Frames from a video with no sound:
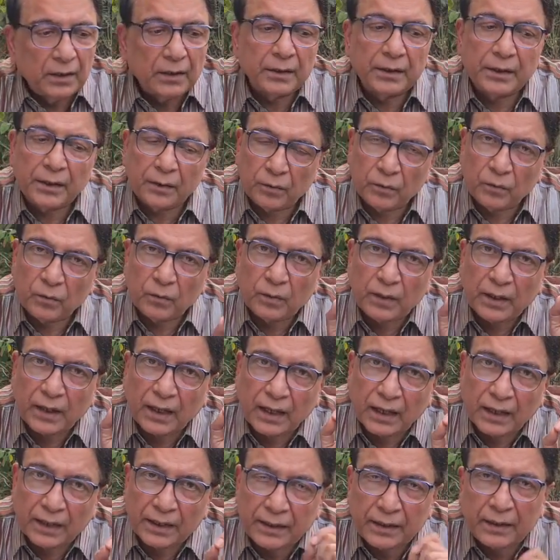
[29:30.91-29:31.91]
The whole
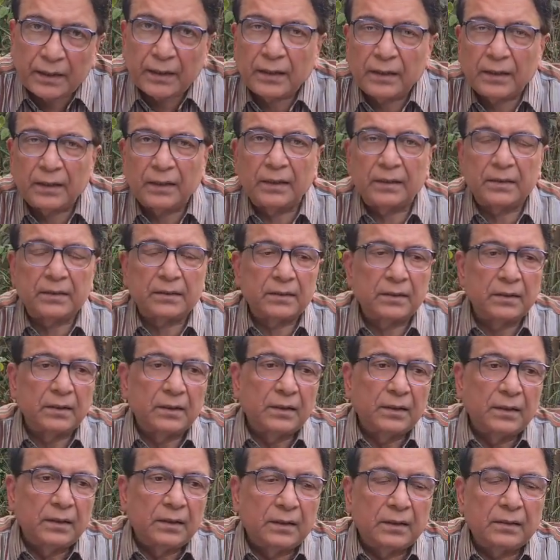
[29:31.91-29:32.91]
idea is
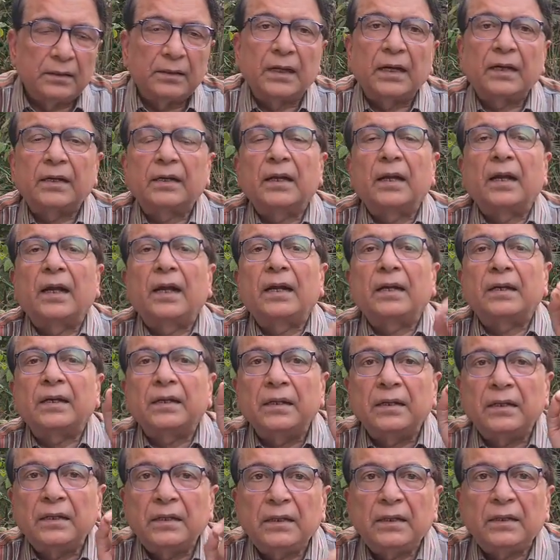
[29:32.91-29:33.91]
that at
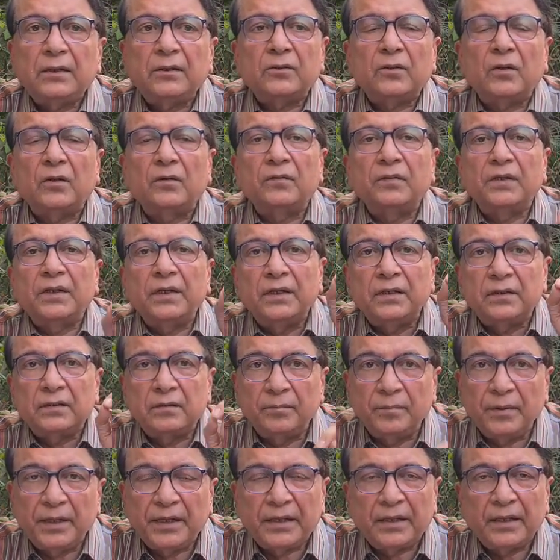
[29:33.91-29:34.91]
each of these
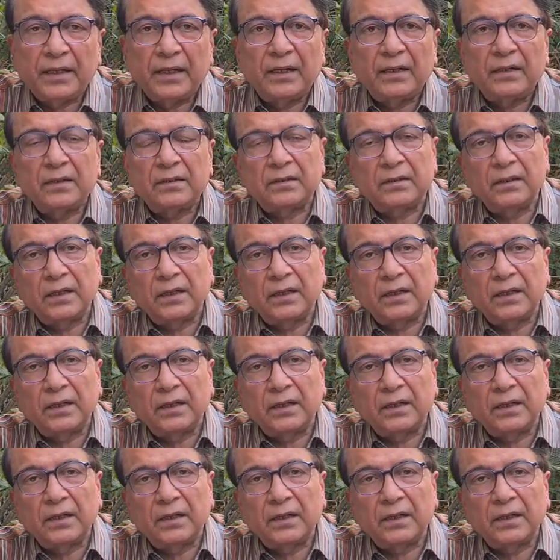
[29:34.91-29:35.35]
meetings,